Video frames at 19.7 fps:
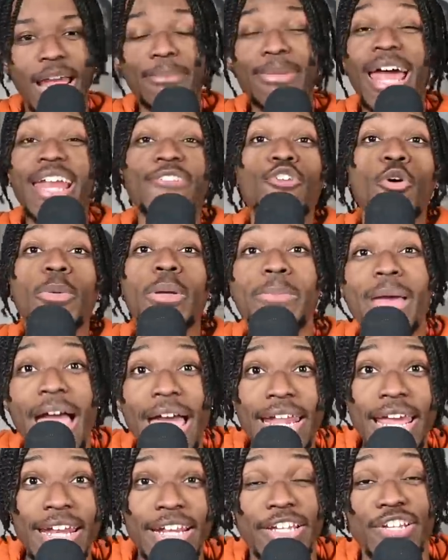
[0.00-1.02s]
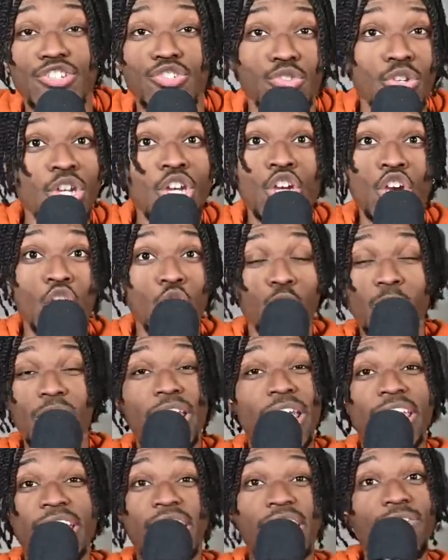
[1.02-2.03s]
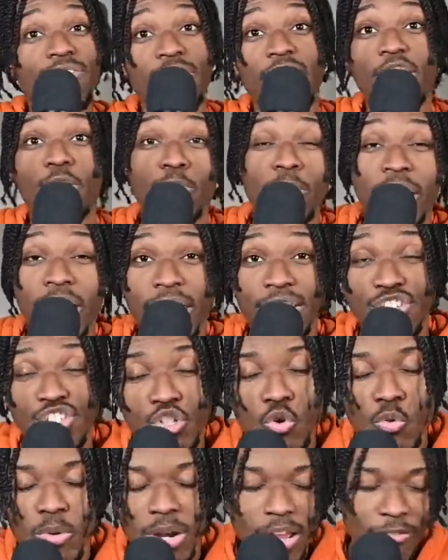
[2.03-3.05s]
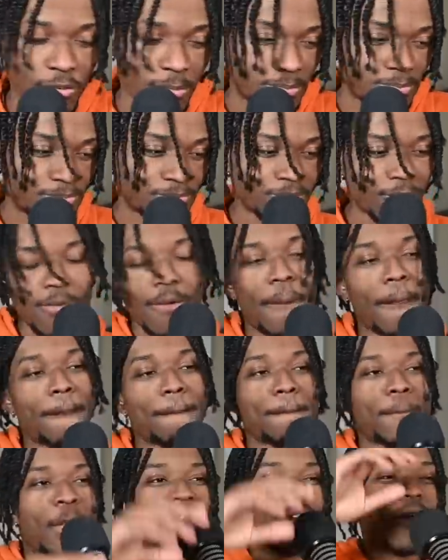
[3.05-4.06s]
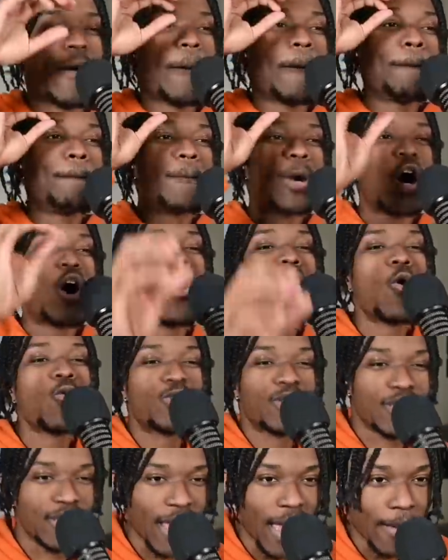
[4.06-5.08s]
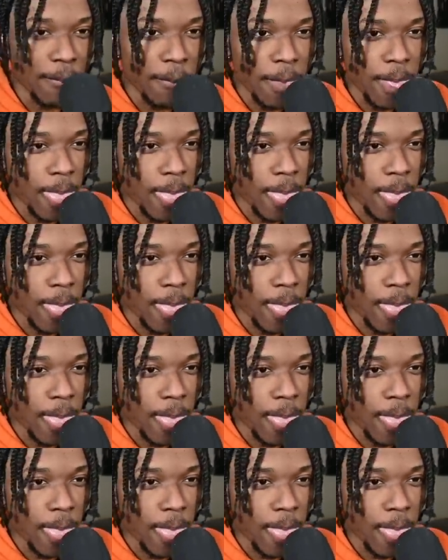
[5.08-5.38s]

I'm not even gonna be mad at it because we ain't getting Vic, we ain't getting Scoot, whatever. Post that.